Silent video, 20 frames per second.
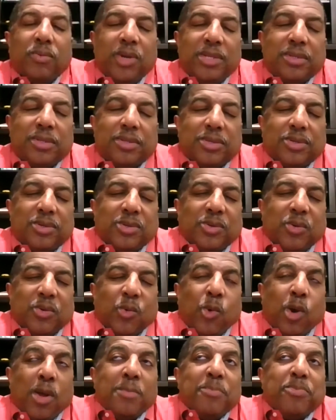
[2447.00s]
with
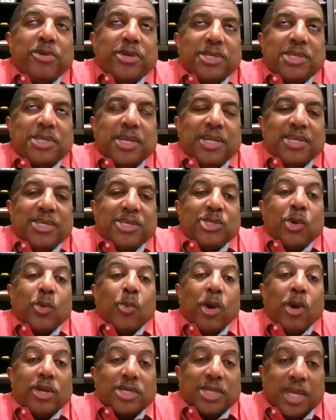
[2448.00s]
1% is the
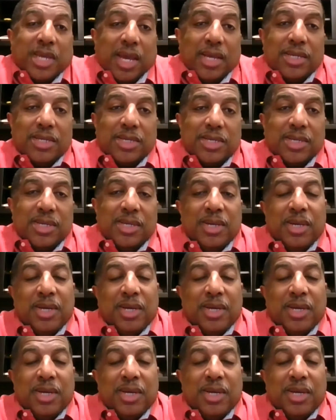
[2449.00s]
worst case.